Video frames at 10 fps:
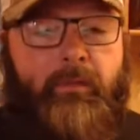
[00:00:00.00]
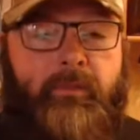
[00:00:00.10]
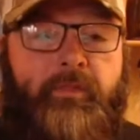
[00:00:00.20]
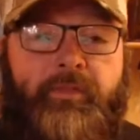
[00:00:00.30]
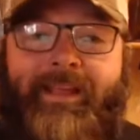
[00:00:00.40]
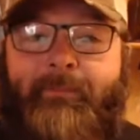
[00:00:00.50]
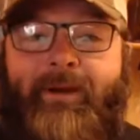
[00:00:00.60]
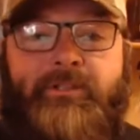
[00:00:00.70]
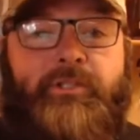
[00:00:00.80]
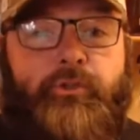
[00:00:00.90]
The thing
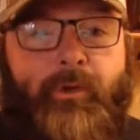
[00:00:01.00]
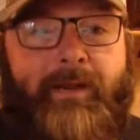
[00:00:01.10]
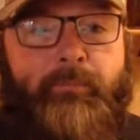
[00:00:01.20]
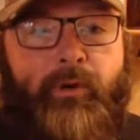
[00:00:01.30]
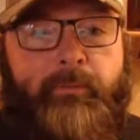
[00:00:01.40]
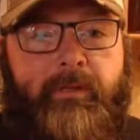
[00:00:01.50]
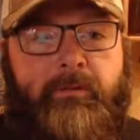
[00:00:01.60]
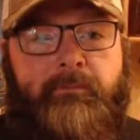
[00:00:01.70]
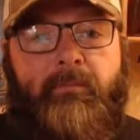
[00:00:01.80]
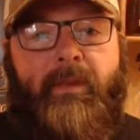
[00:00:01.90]
about straight
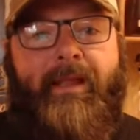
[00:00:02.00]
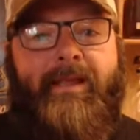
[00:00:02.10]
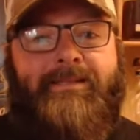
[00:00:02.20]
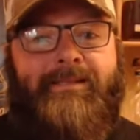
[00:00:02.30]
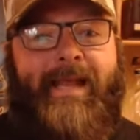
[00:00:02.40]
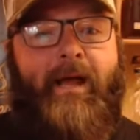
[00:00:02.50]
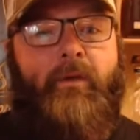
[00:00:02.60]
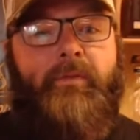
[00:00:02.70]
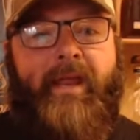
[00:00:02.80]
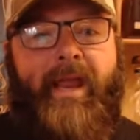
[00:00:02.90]
bourbon is now
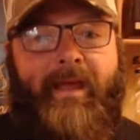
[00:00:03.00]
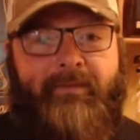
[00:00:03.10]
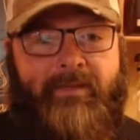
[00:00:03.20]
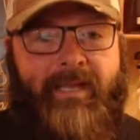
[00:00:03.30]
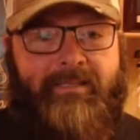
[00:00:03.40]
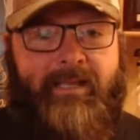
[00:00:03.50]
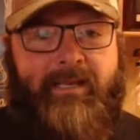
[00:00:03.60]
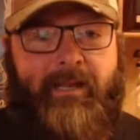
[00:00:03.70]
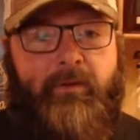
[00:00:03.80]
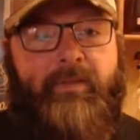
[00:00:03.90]
they have a
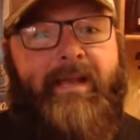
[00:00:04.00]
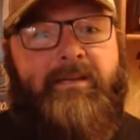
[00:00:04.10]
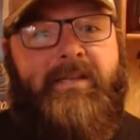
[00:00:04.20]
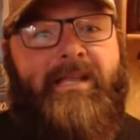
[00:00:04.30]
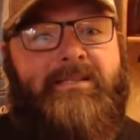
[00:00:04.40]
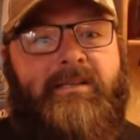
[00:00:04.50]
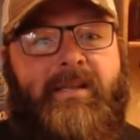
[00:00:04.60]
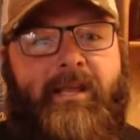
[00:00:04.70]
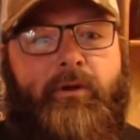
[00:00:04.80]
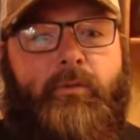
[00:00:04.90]
designator, and that
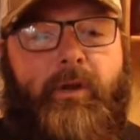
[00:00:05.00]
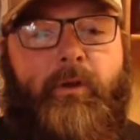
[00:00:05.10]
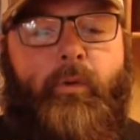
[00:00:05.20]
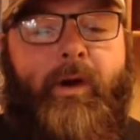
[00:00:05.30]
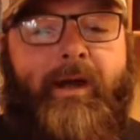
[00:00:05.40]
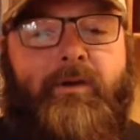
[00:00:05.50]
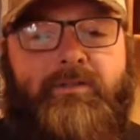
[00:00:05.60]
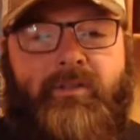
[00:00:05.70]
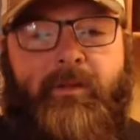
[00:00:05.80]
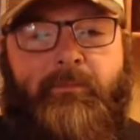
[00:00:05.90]
designator
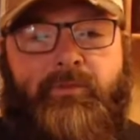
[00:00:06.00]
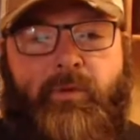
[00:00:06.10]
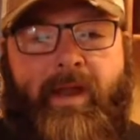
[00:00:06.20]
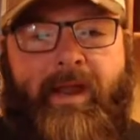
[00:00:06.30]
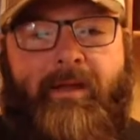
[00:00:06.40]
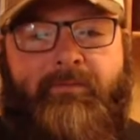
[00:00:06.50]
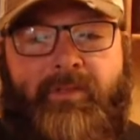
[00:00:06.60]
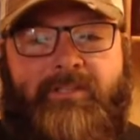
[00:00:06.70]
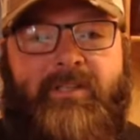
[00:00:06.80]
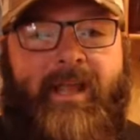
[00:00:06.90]
requires them to have
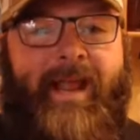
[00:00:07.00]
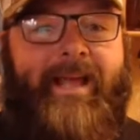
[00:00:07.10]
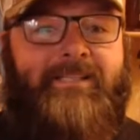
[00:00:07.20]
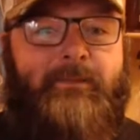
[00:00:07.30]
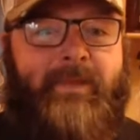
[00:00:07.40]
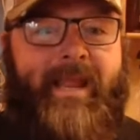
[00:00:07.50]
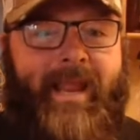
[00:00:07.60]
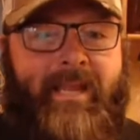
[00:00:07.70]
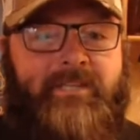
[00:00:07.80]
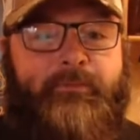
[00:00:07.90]
this, has to be
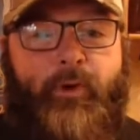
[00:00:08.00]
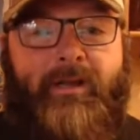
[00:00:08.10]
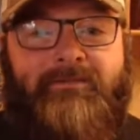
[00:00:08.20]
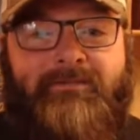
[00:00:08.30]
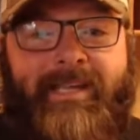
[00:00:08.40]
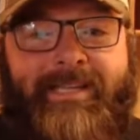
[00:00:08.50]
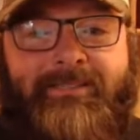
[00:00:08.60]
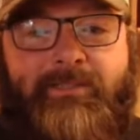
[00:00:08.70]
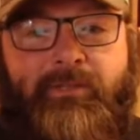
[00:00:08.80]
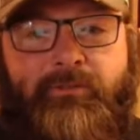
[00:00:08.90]
aged for at
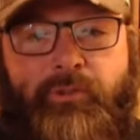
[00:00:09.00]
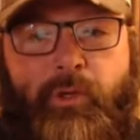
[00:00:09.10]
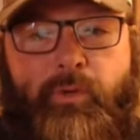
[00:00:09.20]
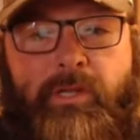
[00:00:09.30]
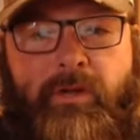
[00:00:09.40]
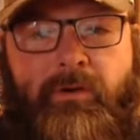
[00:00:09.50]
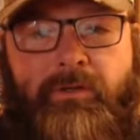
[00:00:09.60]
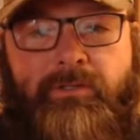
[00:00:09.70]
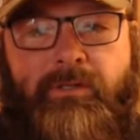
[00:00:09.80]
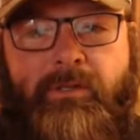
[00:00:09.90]
least 2
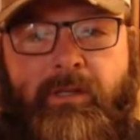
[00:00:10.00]
years.